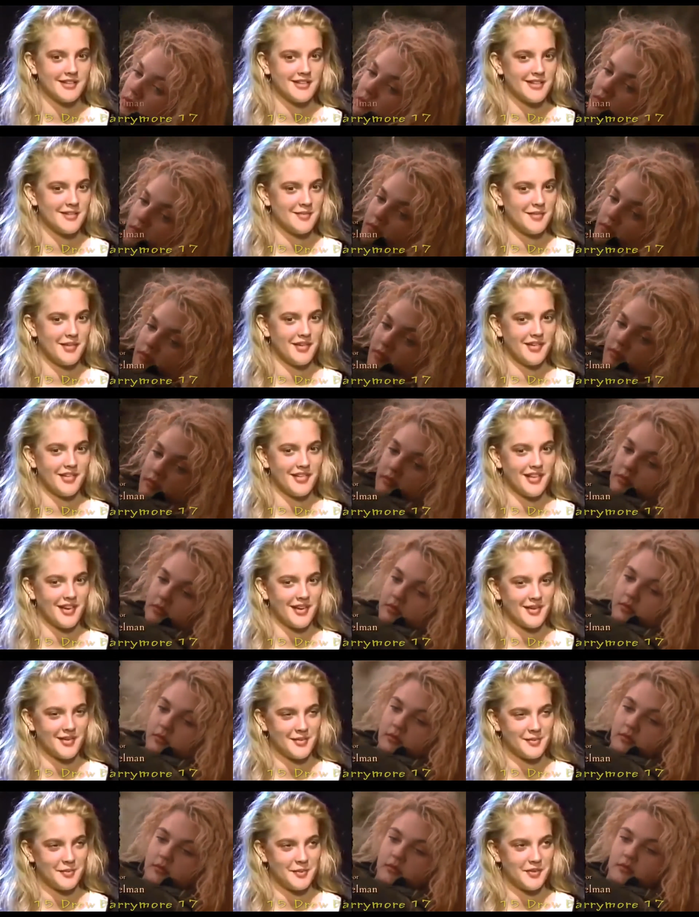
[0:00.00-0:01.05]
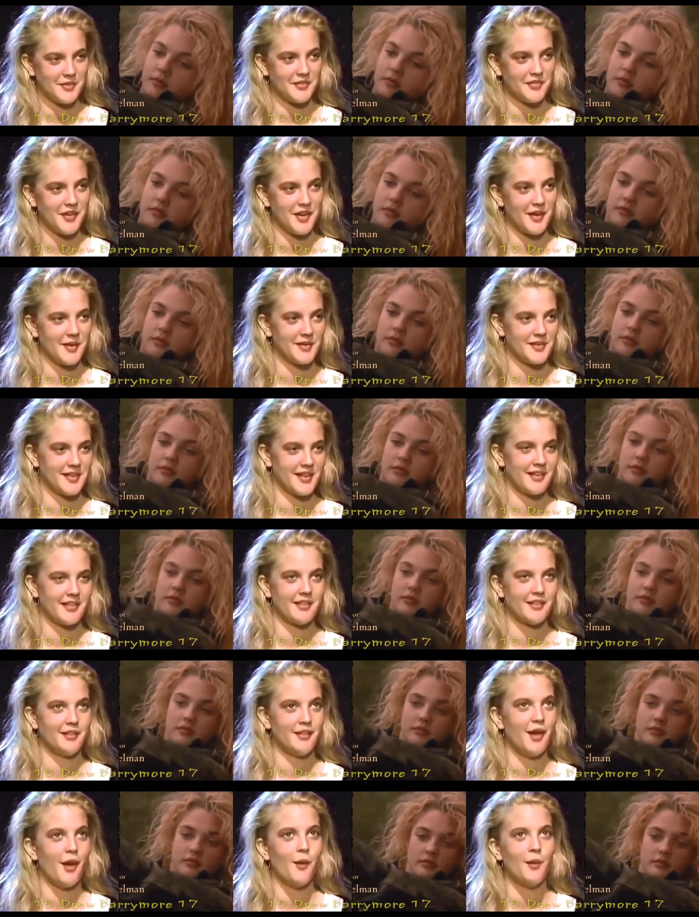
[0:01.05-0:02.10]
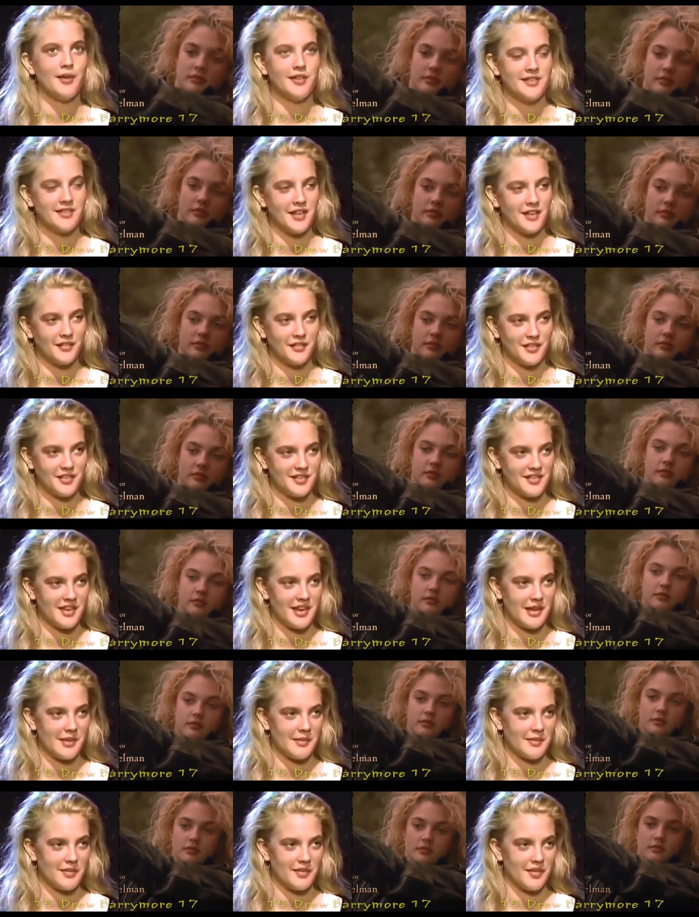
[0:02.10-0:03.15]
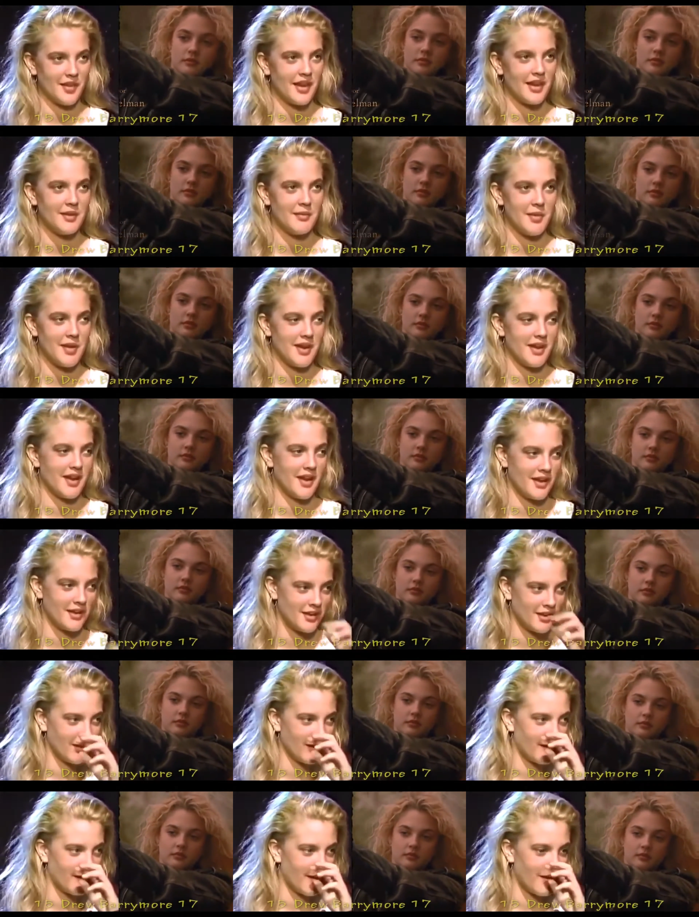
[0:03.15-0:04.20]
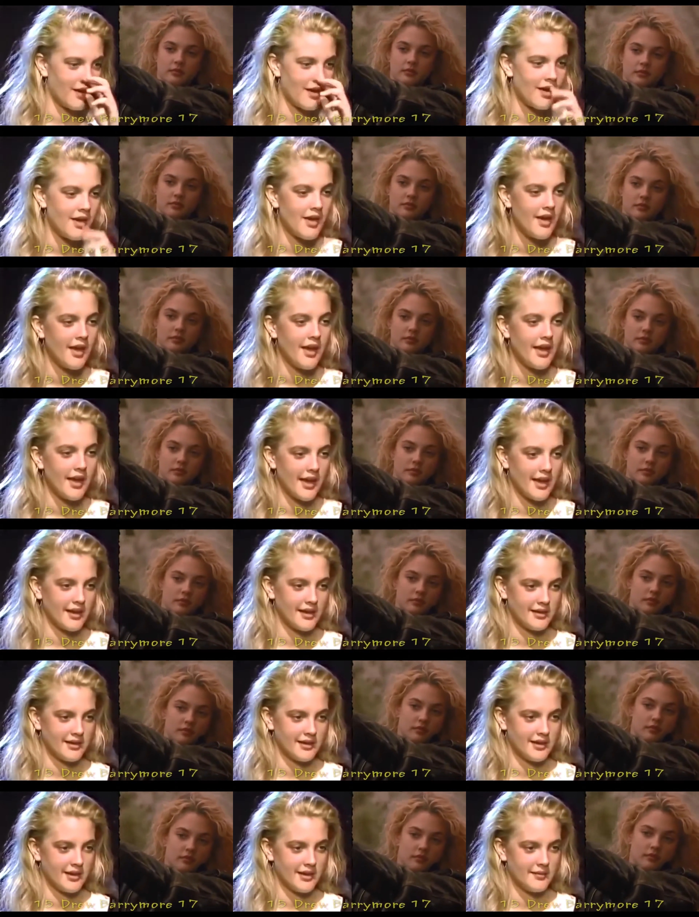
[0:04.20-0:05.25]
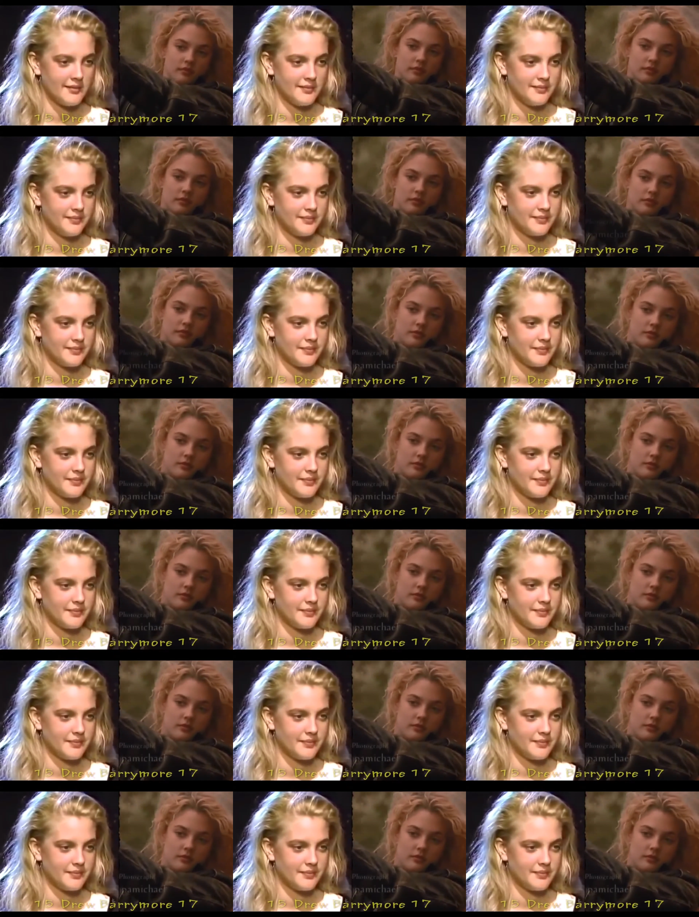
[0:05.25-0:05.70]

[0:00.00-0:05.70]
Speaker 1: looked in the mirror and thought I was beautiful. I always had the lowest self-esteem of anybody I knew. And, um...